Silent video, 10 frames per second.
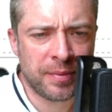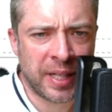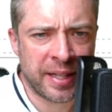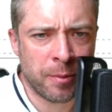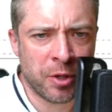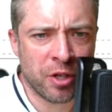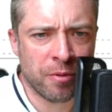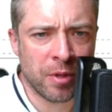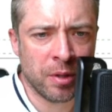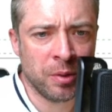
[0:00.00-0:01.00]
I think we're going
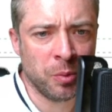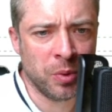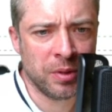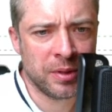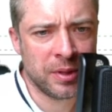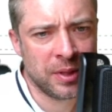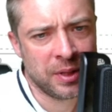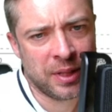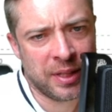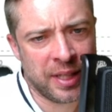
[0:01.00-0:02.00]
to... Oh,
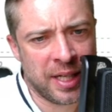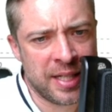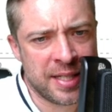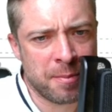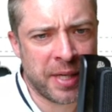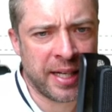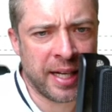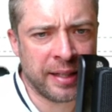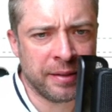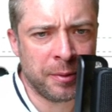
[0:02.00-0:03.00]
that is a big
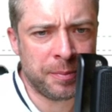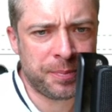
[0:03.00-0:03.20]
candle.